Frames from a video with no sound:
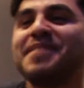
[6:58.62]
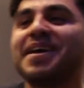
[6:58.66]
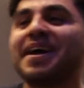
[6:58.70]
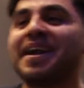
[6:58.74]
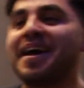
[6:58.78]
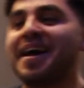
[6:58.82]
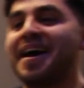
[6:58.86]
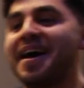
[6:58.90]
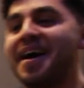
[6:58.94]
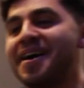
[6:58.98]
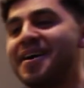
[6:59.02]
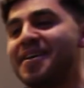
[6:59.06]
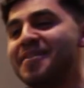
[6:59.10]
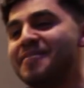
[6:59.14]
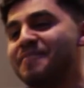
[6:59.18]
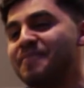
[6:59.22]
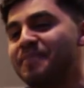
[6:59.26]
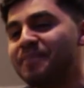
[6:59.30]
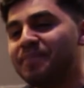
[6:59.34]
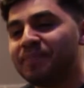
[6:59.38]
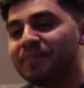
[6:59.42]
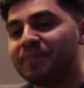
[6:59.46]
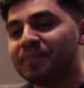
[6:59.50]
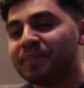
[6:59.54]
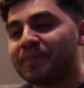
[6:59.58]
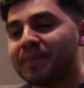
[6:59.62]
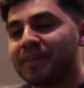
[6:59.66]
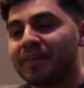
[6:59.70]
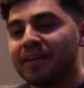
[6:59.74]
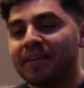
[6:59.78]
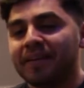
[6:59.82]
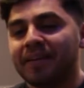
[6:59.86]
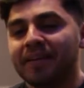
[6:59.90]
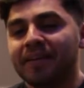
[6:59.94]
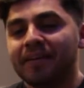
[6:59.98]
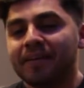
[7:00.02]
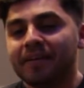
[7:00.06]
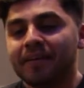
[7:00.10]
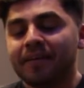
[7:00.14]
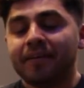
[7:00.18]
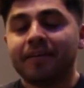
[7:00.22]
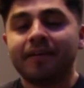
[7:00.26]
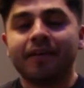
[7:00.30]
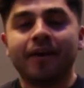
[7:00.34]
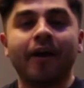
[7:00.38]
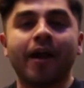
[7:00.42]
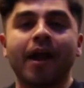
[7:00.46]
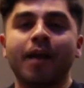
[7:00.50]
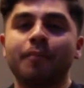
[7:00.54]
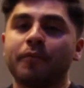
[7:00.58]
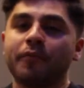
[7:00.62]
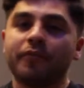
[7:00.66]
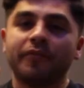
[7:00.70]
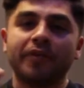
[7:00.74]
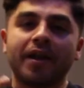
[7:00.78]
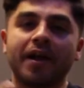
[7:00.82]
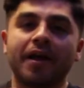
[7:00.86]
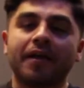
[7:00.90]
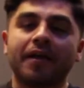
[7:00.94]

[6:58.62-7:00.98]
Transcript: But all right, moving